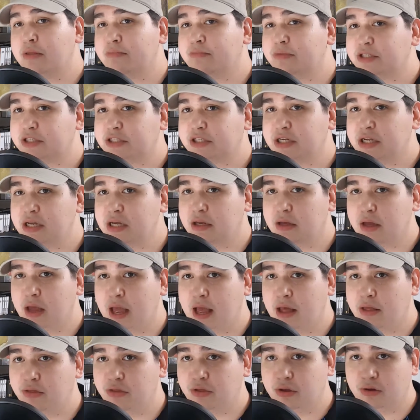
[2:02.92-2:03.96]
the mystique
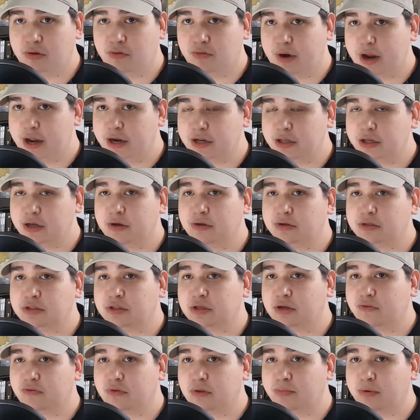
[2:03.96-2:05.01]
and the grandiose
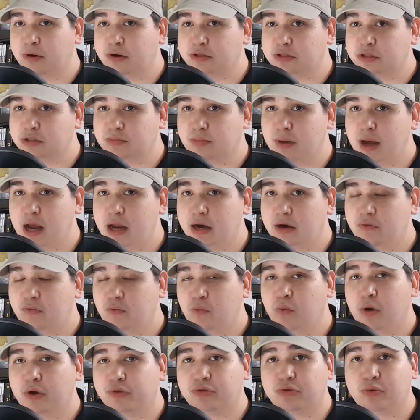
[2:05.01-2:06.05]
of the person's mind of
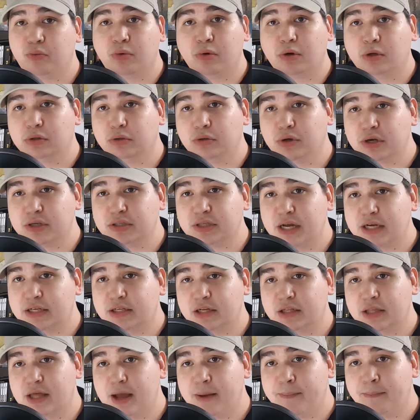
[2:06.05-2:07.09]
what the world looks like
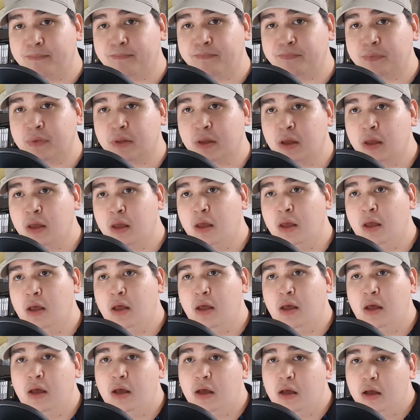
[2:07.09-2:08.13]
to them.
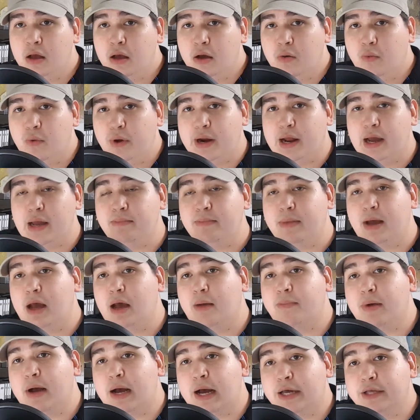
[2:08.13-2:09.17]
When I
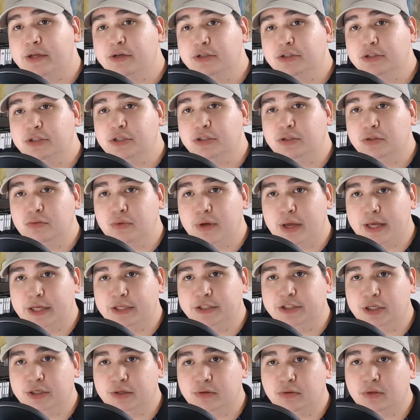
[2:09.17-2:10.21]
map, I usually do a
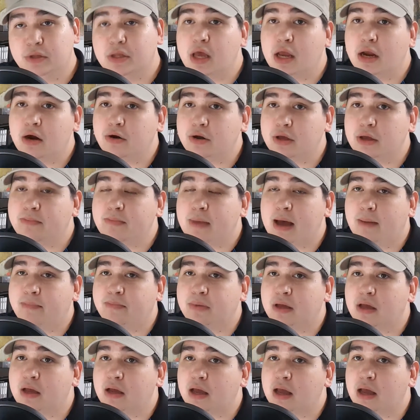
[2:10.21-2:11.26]
general area
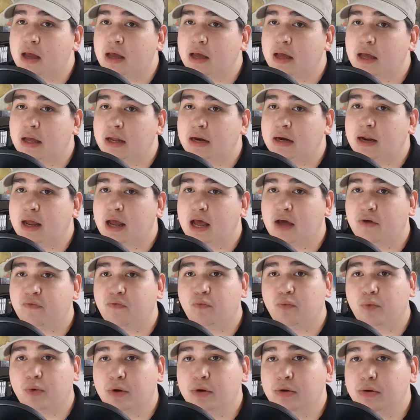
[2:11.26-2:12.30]
mapping and
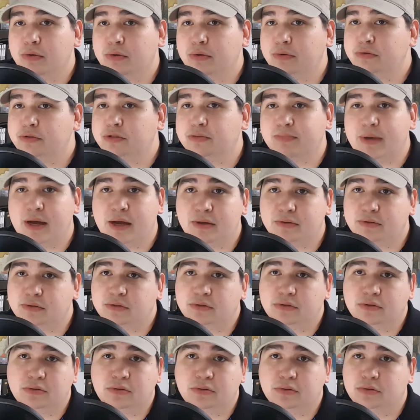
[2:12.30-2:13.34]
have roads,
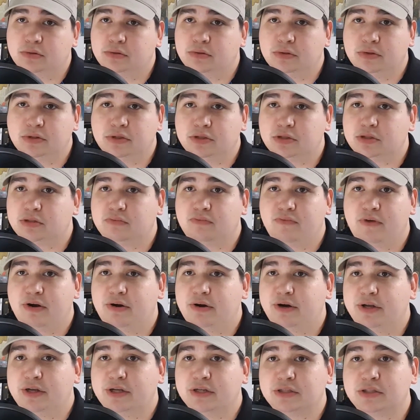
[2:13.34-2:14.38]
mountains,
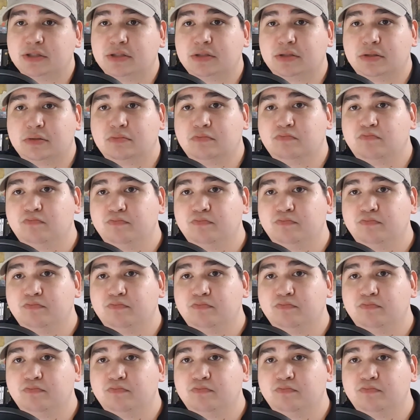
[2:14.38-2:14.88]
various